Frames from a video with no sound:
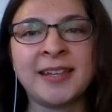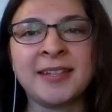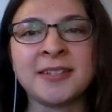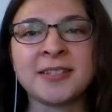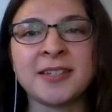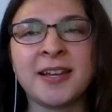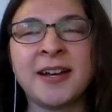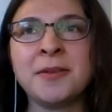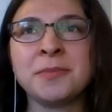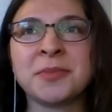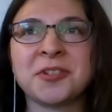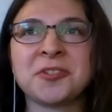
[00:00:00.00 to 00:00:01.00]
and
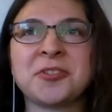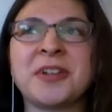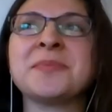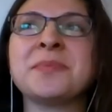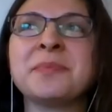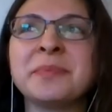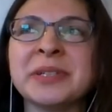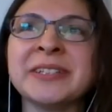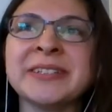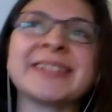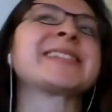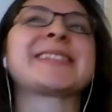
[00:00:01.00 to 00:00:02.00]
trying to
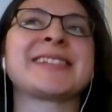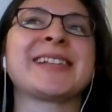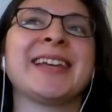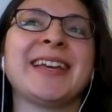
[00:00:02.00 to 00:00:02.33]
build this